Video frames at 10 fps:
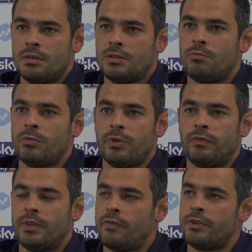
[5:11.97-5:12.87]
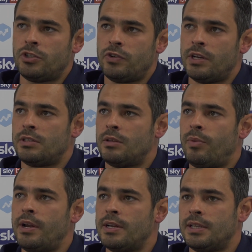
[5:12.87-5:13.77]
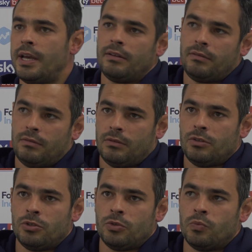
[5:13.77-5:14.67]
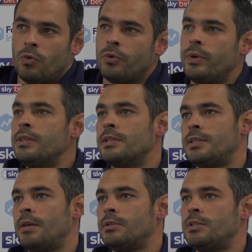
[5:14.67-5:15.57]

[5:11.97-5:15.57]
something we've definitely stressed to the players, that you should want to win this game.